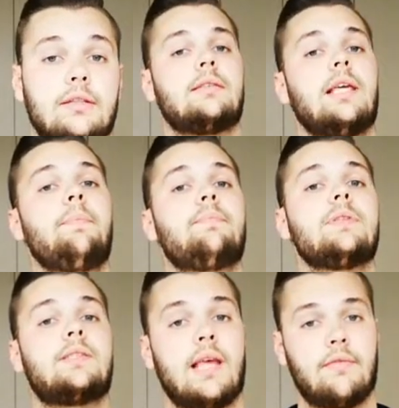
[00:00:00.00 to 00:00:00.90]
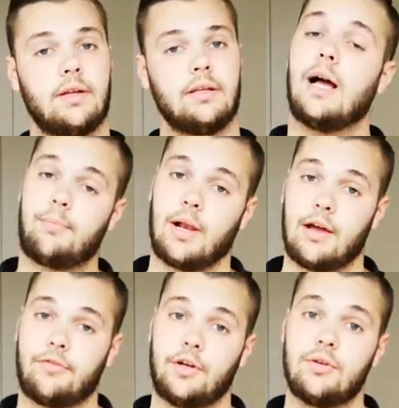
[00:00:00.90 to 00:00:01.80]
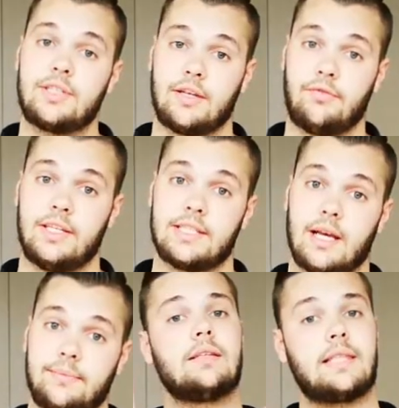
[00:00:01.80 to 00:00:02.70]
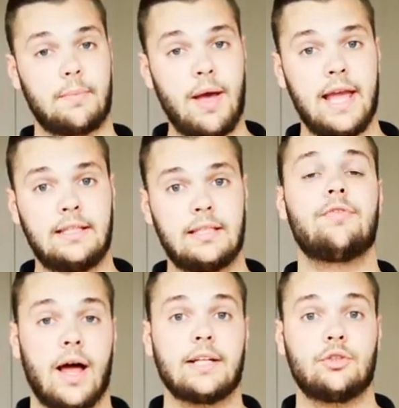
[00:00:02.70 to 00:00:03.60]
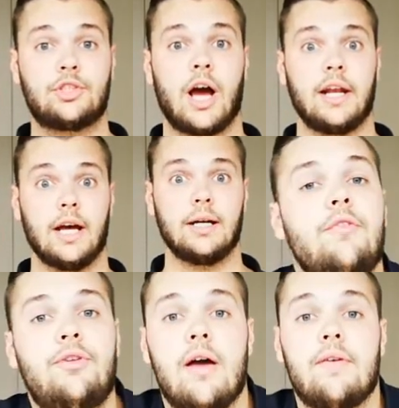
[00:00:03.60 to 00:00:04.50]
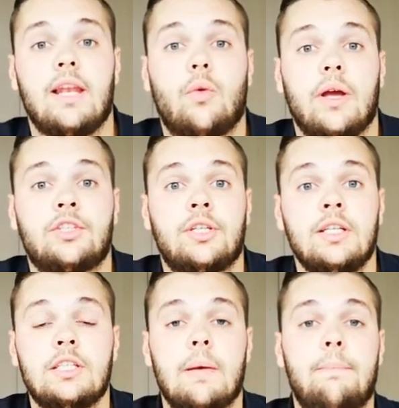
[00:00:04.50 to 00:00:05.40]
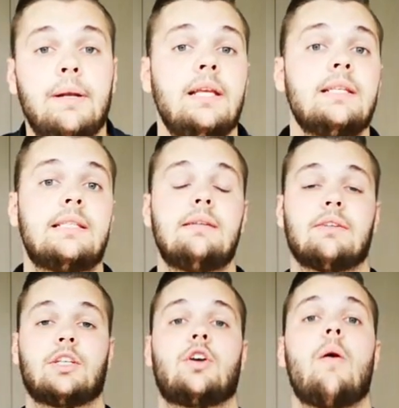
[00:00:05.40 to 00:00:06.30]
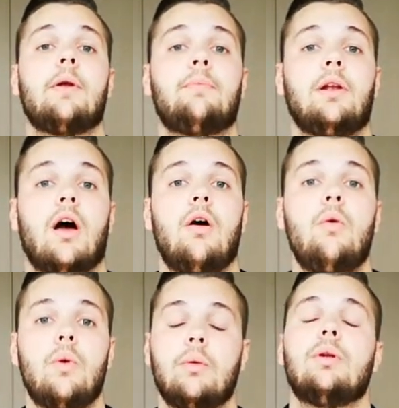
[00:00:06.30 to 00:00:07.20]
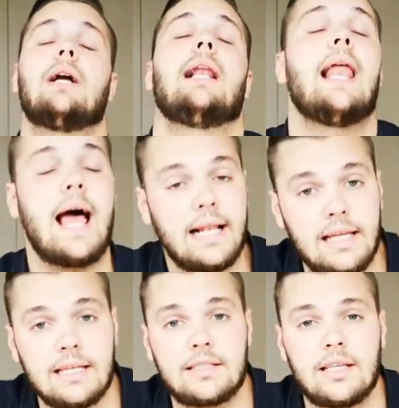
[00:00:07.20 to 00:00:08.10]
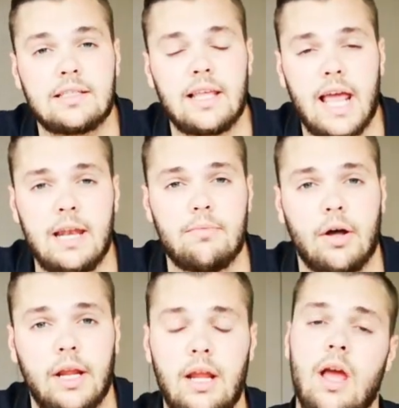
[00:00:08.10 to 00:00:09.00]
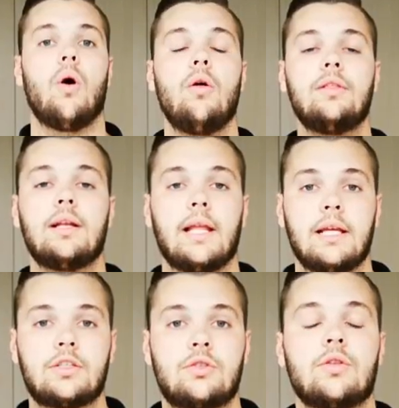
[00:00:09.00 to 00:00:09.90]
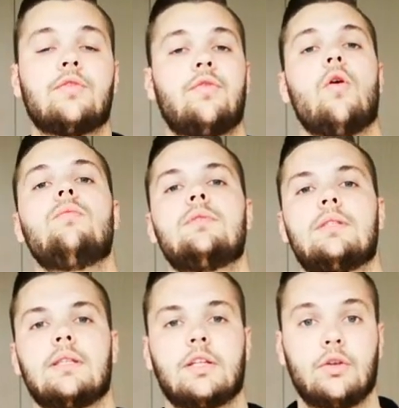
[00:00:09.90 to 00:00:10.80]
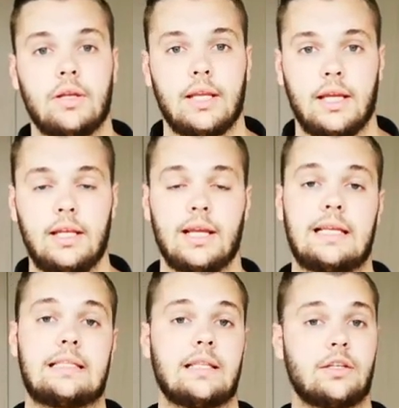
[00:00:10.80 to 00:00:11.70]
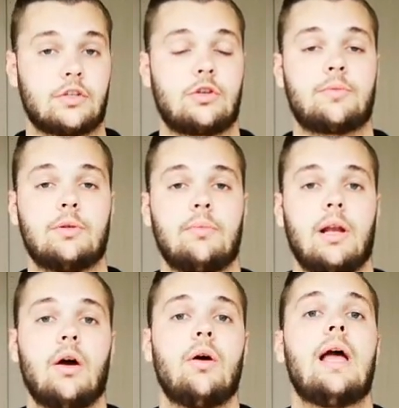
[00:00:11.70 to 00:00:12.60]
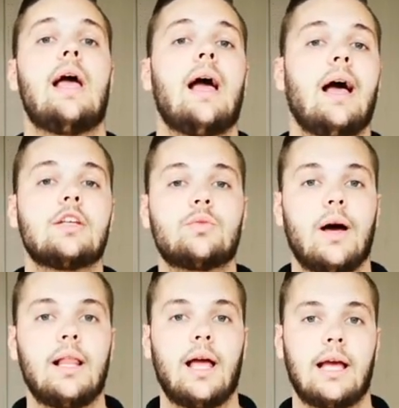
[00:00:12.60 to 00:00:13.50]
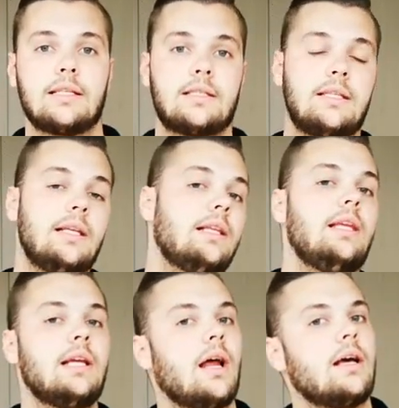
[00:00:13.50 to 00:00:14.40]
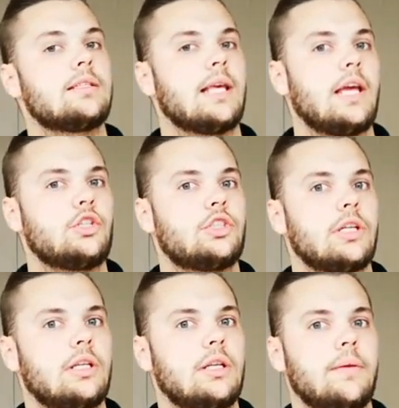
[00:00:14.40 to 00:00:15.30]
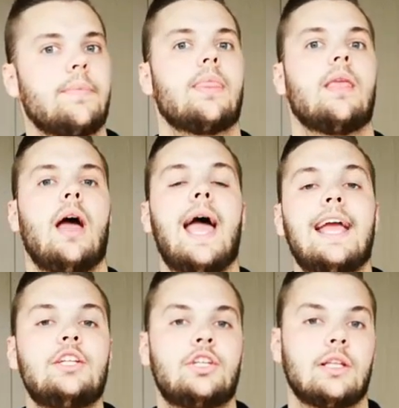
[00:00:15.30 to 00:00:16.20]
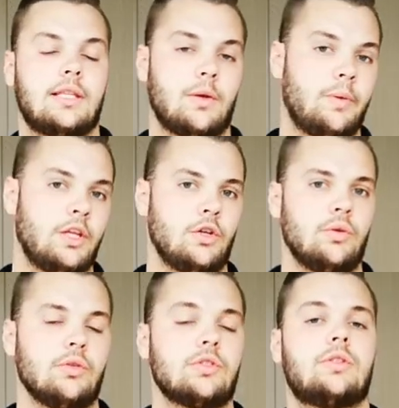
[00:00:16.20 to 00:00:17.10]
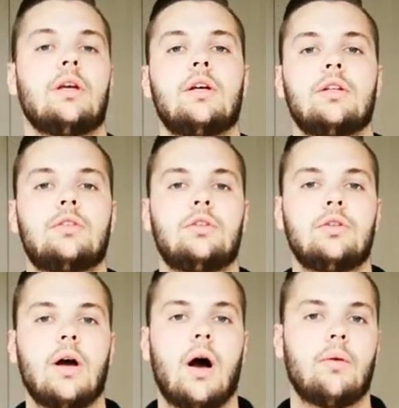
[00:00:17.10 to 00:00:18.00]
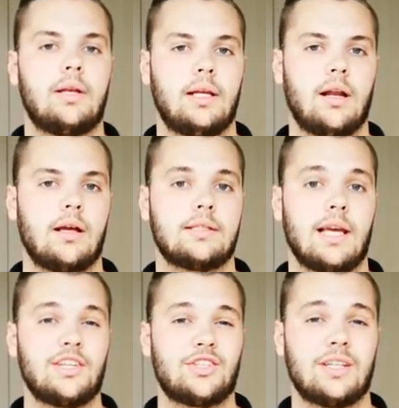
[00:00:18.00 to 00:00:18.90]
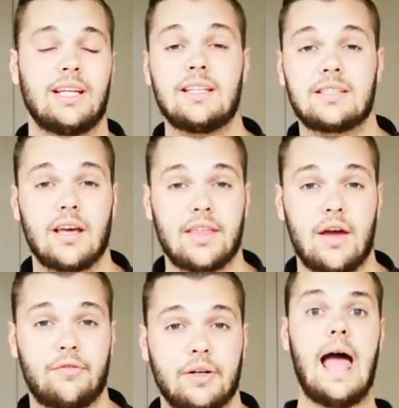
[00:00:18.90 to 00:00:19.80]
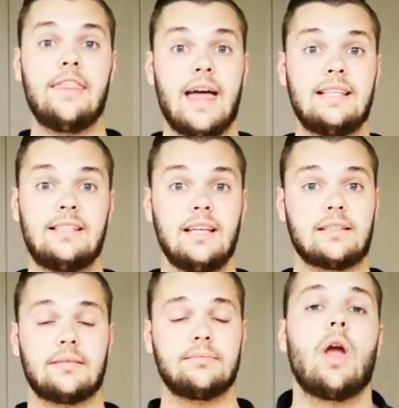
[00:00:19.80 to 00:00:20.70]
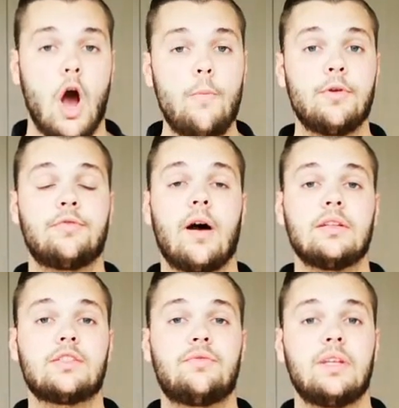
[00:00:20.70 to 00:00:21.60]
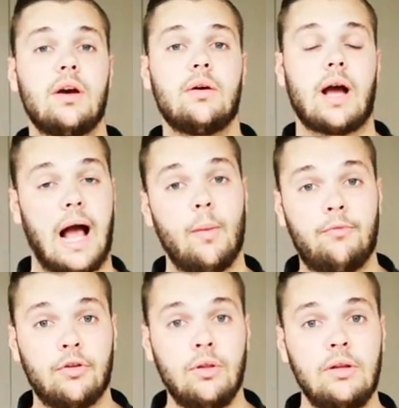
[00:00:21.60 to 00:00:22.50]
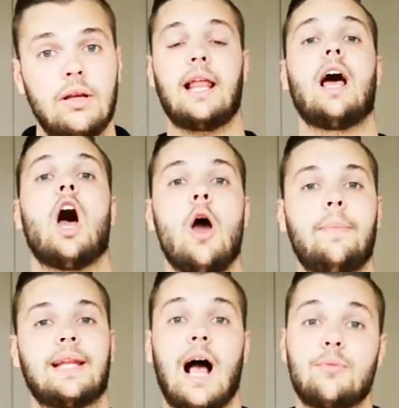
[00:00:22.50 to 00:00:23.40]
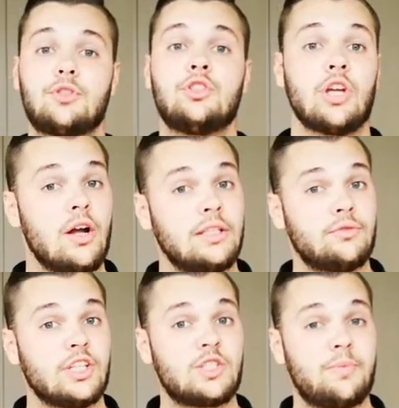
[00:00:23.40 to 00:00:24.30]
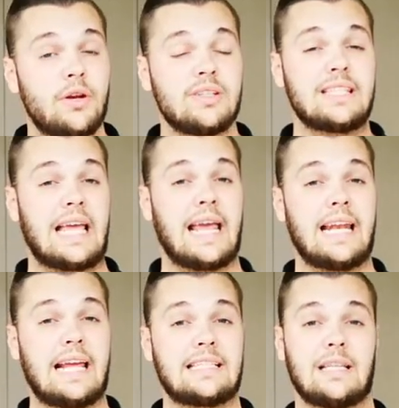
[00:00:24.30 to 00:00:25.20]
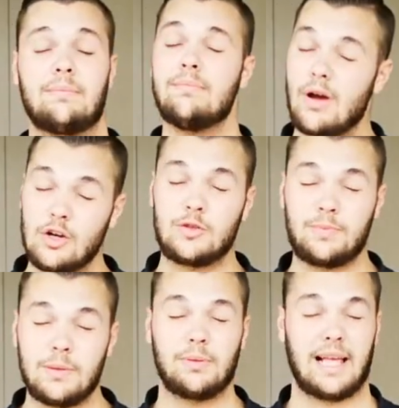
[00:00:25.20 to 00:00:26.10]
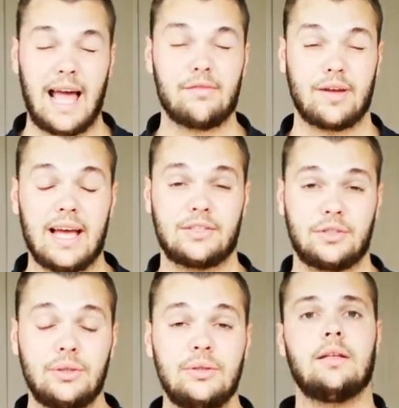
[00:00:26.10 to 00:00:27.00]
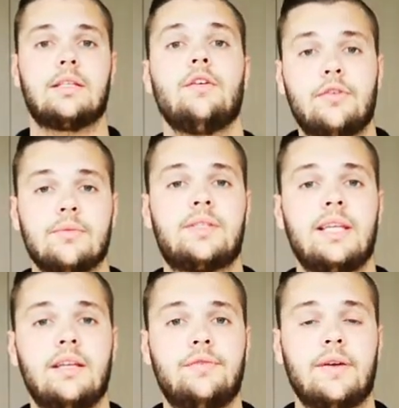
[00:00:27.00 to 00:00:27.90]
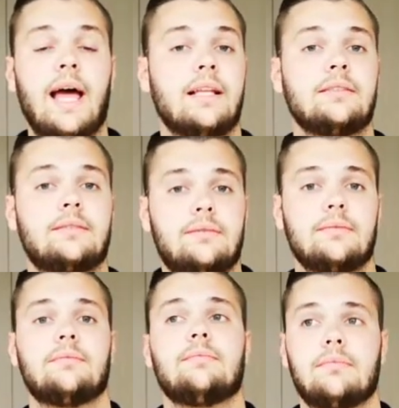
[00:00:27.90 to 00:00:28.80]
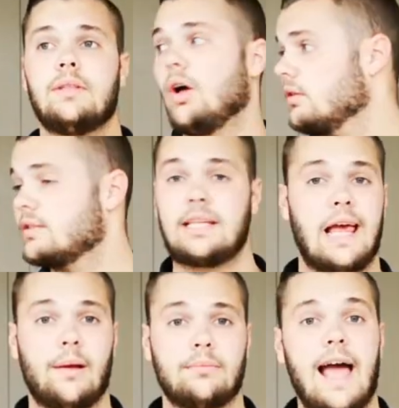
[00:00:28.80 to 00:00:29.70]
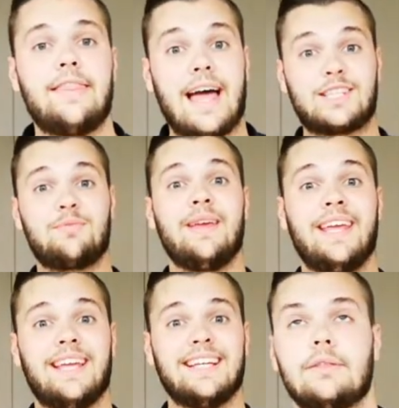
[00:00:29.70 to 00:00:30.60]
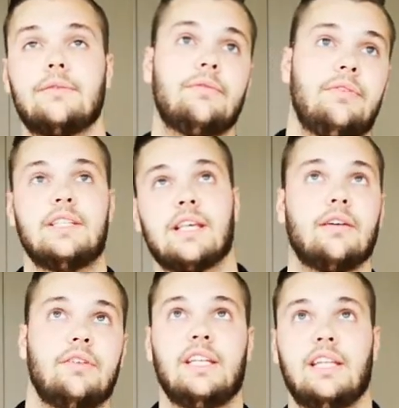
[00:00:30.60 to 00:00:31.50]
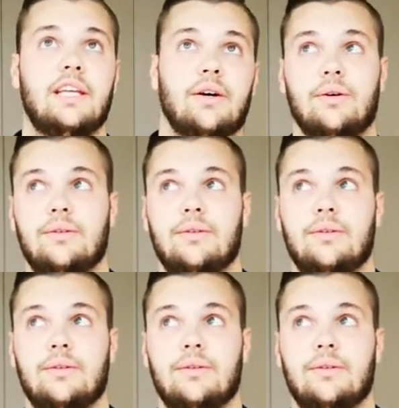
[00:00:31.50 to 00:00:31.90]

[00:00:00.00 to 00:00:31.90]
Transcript: Step 7, apply for your Z visa. Step 8, fly to China. If you have any questions, please leave us a comment below. We will gladly assist anybody. All the links to the forms that you need is in the description below, as well as the legalization agent that we used to do our legalization in South Africa. And that's it. We hope you found this video helpful, and I hope it helps you don't have to experience the headaches that most people have had to. So from Steve and not Sam, and that's me, Visa Video.